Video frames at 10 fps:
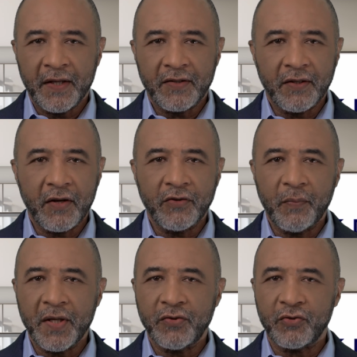is
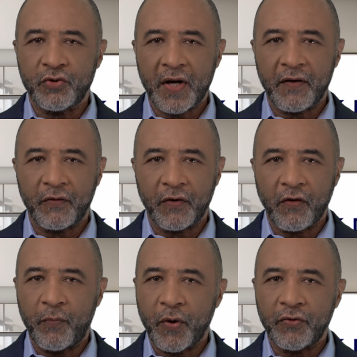another major driver
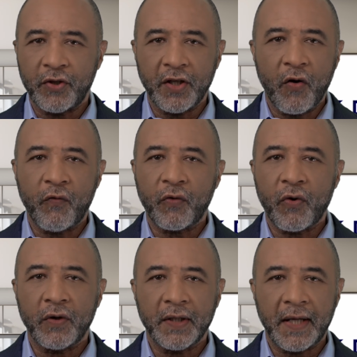of both the
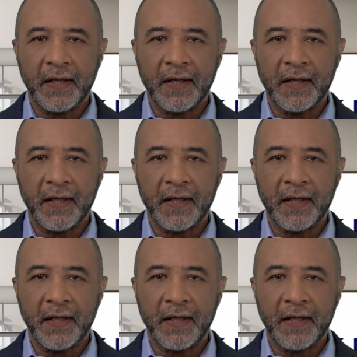overall